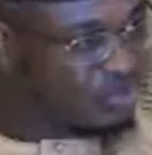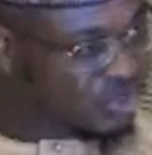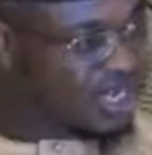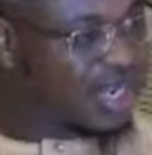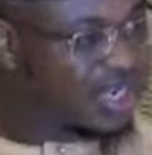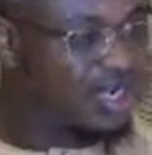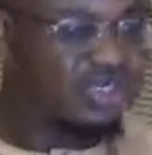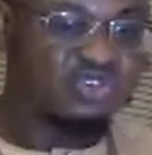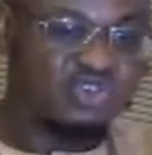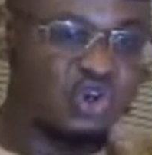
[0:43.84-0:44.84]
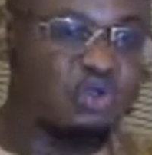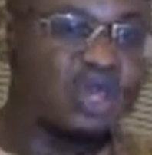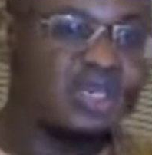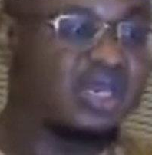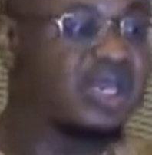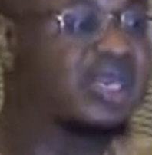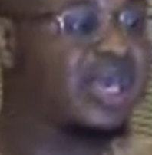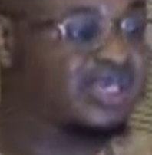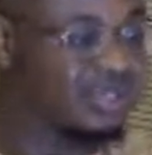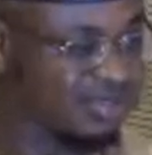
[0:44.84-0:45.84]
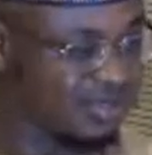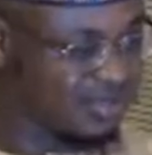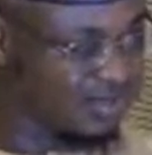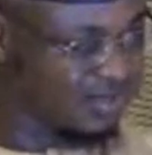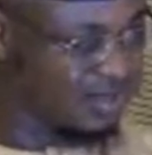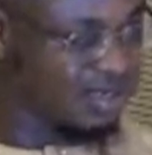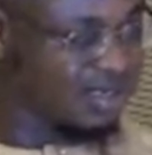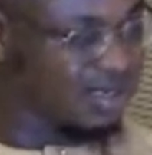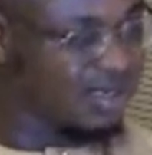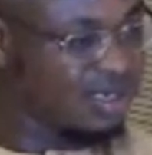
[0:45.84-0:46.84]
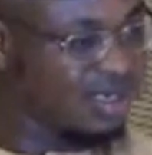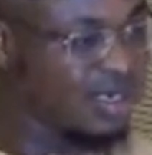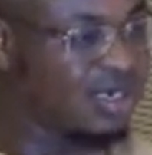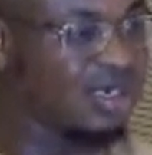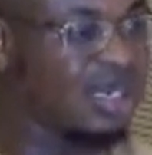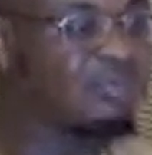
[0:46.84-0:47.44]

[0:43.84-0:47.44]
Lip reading: Today, so many leakages in